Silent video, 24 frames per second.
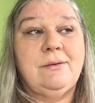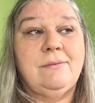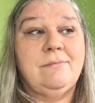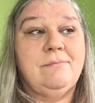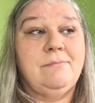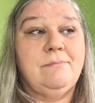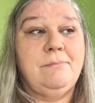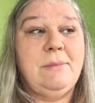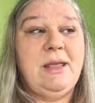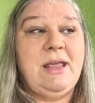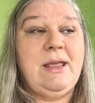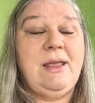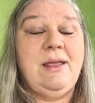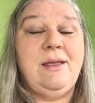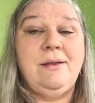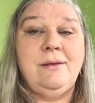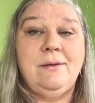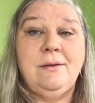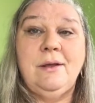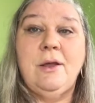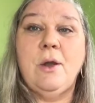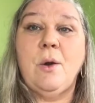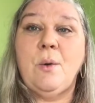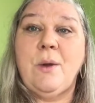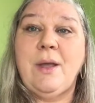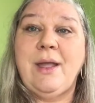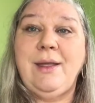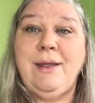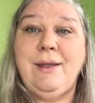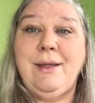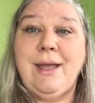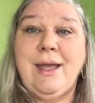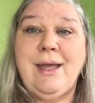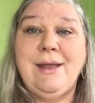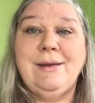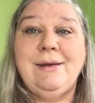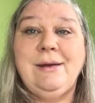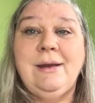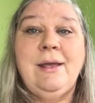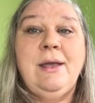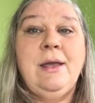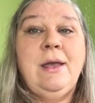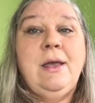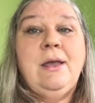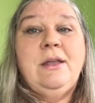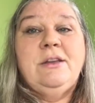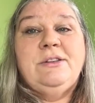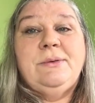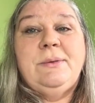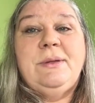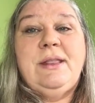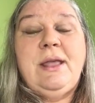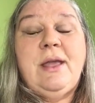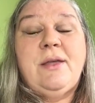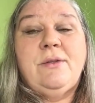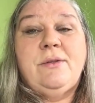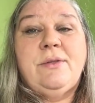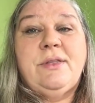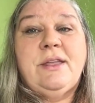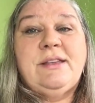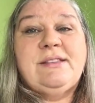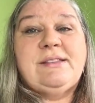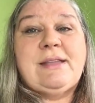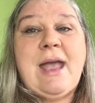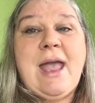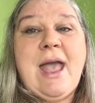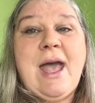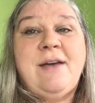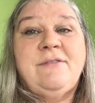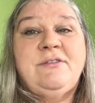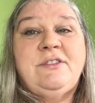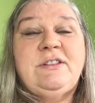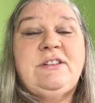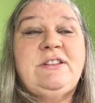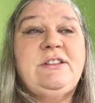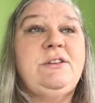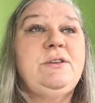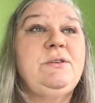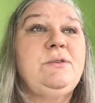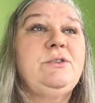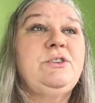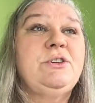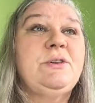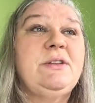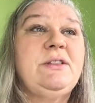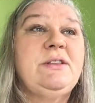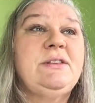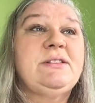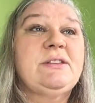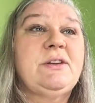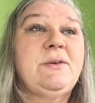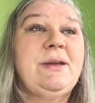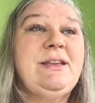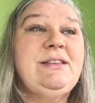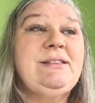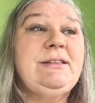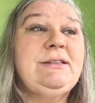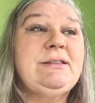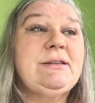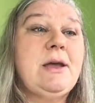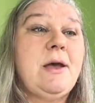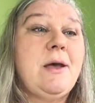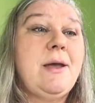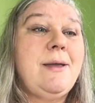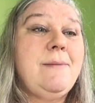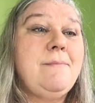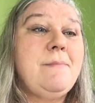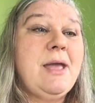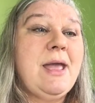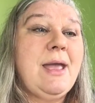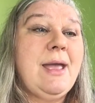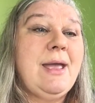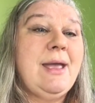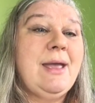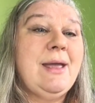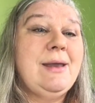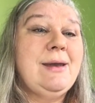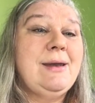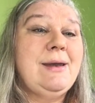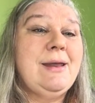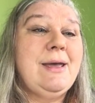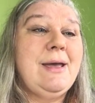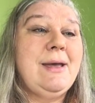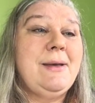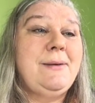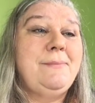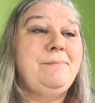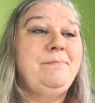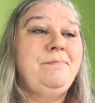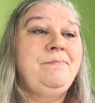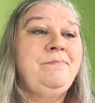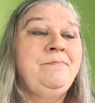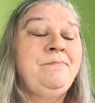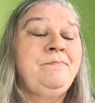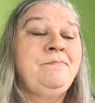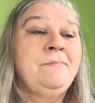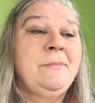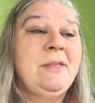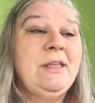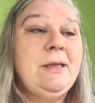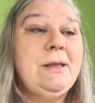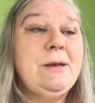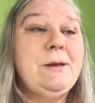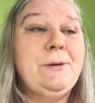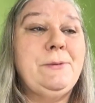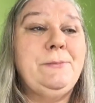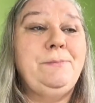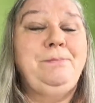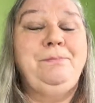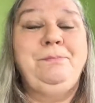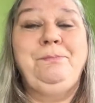me going and doing the other things I have to do during this crazy time. And, you know,